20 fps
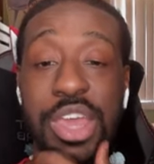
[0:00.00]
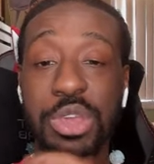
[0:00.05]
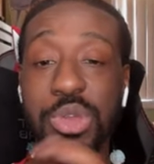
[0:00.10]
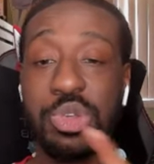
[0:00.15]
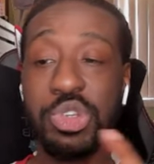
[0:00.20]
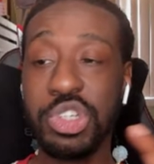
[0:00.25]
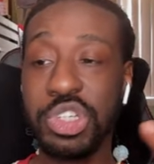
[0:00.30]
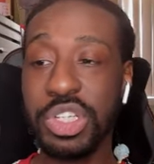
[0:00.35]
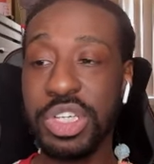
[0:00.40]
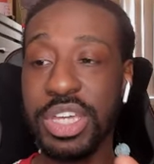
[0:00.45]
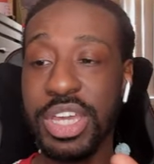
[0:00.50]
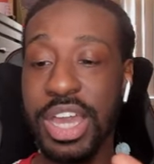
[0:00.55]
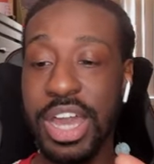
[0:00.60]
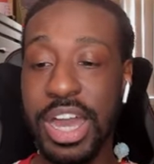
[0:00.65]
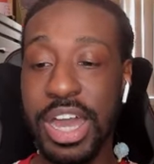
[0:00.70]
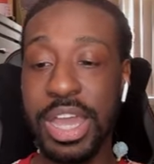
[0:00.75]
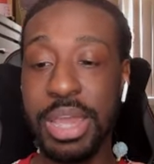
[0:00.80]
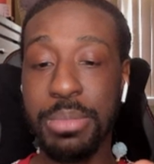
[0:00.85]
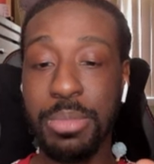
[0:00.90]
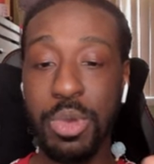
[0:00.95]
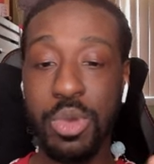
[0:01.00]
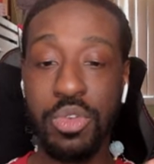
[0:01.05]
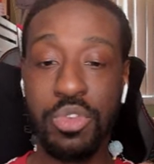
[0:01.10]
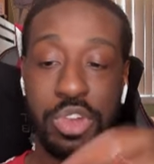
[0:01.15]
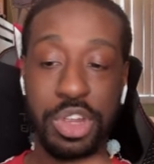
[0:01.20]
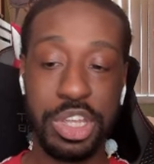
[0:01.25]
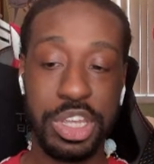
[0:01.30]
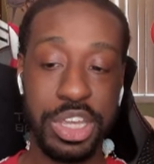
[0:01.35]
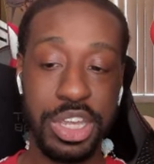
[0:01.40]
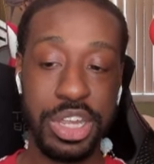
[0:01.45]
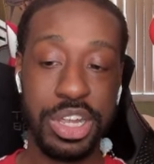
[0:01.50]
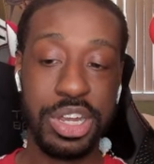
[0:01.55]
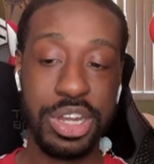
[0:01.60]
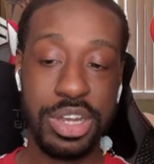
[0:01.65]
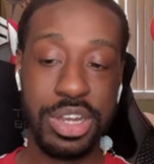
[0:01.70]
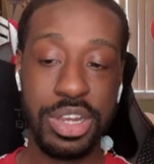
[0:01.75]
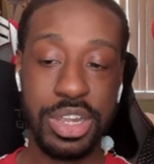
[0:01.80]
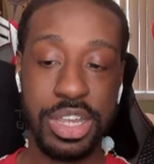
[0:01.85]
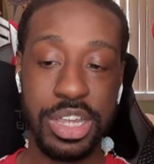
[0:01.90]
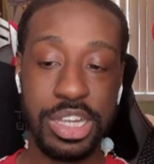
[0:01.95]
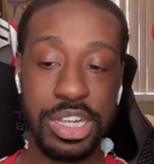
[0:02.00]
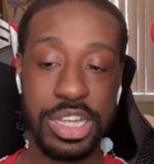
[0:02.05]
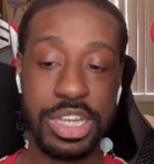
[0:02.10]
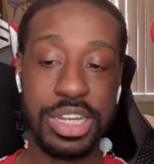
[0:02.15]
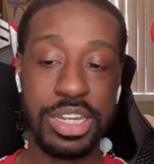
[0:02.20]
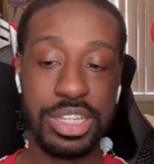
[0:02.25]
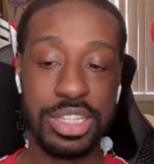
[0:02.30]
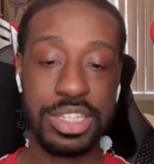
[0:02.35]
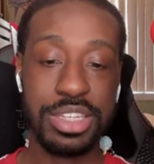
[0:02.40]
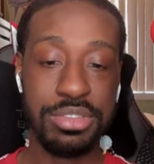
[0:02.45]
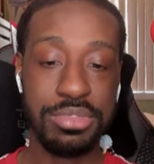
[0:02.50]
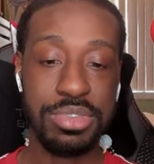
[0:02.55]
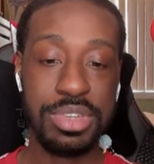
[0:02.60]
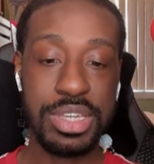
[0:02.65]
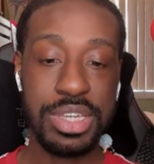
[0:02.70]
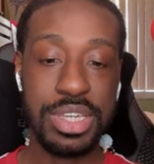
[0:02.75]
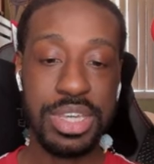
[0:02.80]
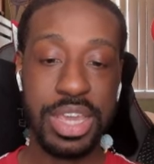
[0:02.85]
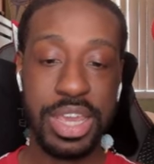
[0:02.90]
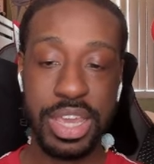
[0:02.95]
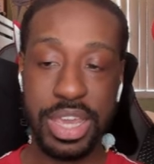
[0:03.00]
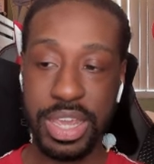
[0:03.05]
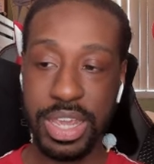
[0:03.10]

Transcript: Usually I'm over here in the TV,